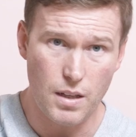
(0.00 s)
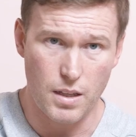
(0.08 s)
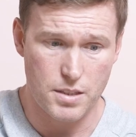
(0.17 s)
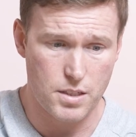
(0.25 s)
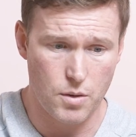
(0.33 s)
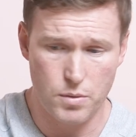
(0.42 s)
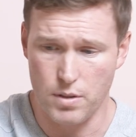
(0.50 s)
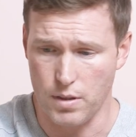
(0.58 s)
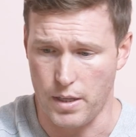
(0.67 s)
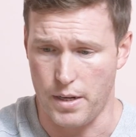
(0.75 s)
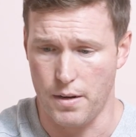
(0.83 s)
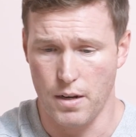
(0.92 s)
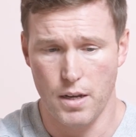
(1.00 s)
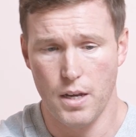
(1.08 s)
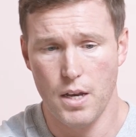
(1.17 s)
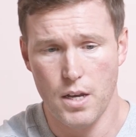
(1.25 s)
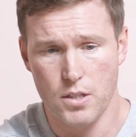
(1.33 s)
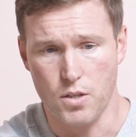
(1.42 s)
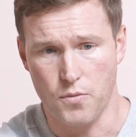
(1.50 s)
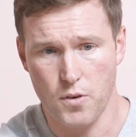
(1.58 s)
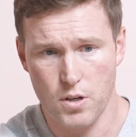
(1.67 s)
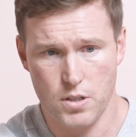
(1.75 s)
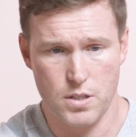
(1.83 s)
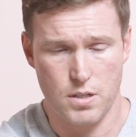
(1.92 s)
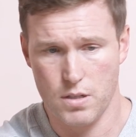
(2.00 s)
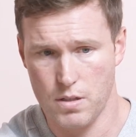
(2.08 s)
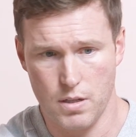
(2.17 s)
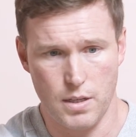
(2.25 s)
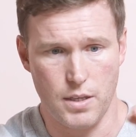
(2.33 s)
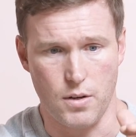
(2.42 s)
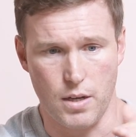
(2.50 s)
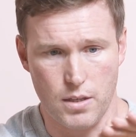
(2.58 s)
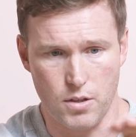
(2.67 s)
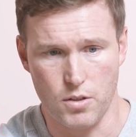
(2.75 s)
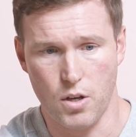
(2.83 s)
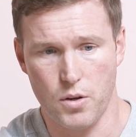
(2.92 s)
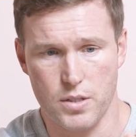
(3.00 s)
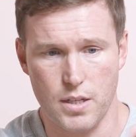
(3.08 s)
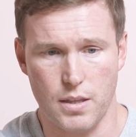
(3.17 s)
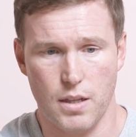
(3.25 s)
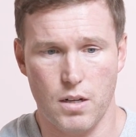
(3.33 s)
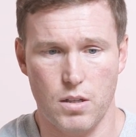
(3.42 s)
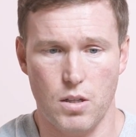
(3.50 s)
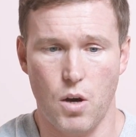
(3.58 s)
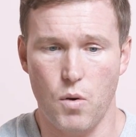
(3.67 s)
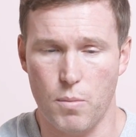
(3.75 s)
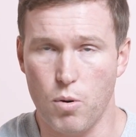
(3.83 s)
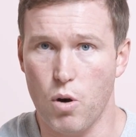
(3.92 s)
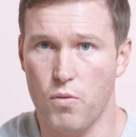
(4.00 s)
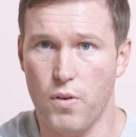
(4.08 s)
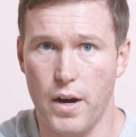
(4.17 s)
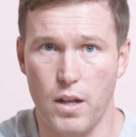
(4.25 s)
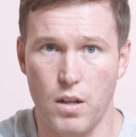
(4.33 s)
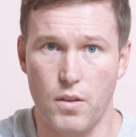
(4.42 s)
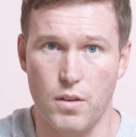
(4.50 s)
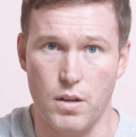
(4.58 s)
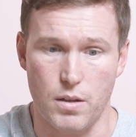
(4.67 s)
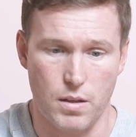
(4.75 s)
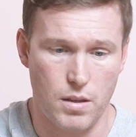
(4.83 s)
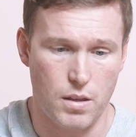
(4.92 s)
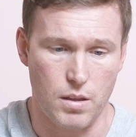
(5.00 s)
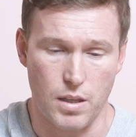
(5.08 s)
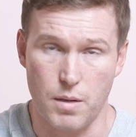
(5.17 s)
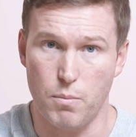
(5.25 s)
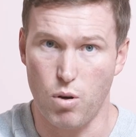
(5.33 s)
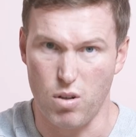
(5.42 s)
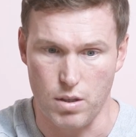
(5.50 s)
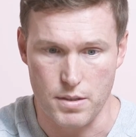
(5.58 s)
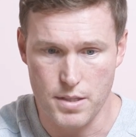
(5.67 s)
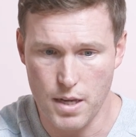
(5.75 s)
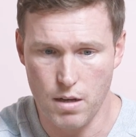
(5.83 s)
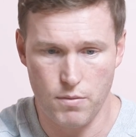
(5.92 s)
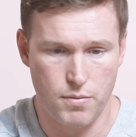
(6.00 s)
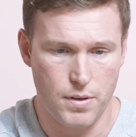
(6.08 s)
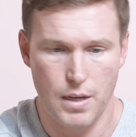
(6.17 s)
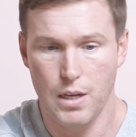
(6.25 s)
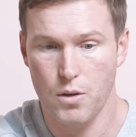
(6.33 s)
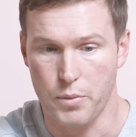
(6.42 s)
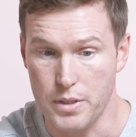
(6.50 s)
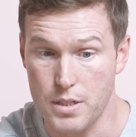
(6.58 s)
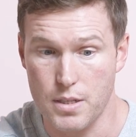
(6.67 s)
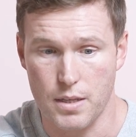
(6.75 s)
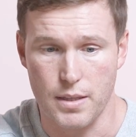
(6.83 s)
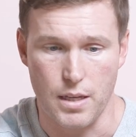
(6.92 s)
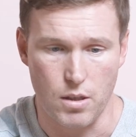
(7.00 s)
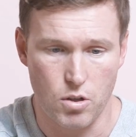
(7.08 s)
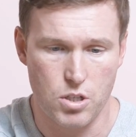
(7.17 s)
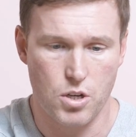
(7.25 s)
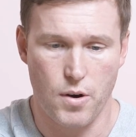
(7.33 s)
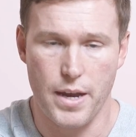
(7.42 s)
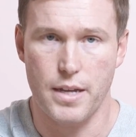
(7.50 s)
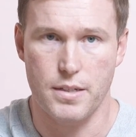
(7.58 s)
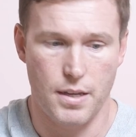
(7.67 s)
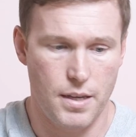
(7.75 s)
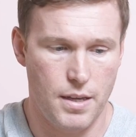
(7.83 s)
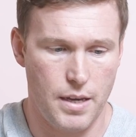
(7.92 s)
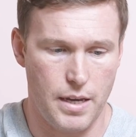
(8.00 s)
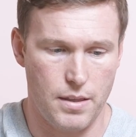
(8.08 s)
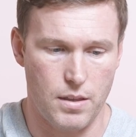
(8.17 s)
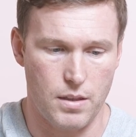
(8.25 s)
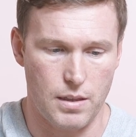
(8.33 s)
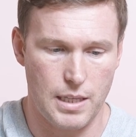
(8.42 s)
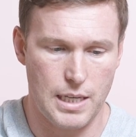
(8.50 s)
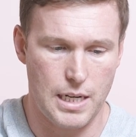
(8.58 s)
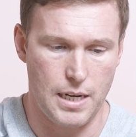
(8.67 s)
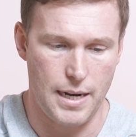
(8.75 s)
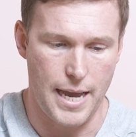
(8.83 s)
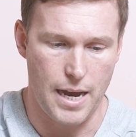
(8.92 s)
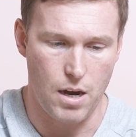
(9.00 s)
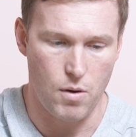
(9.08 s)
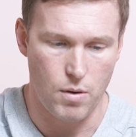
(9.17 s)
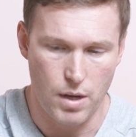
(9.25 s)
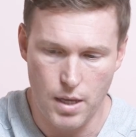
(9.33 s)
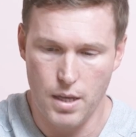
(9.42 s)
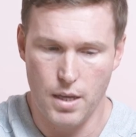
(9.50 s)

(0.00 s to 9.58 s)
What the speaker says: Let's start with the lid. So first, you'll notice a little lower profile on the lid pull itself. We just think that looks great. And then the lid now